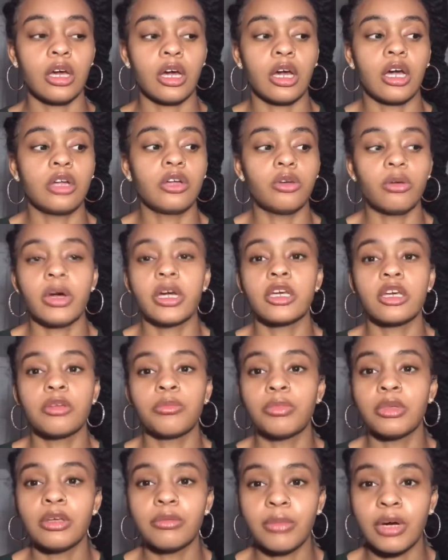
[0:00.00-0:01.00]
I know I
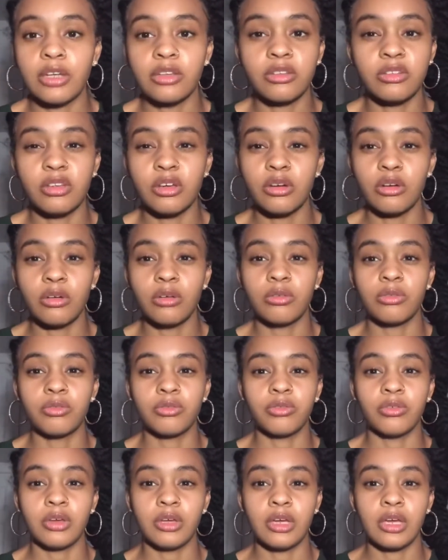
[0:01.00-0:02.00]
can be myself,
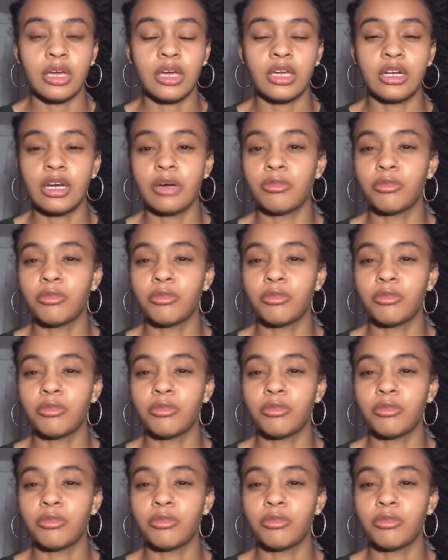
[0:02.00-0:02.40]
and I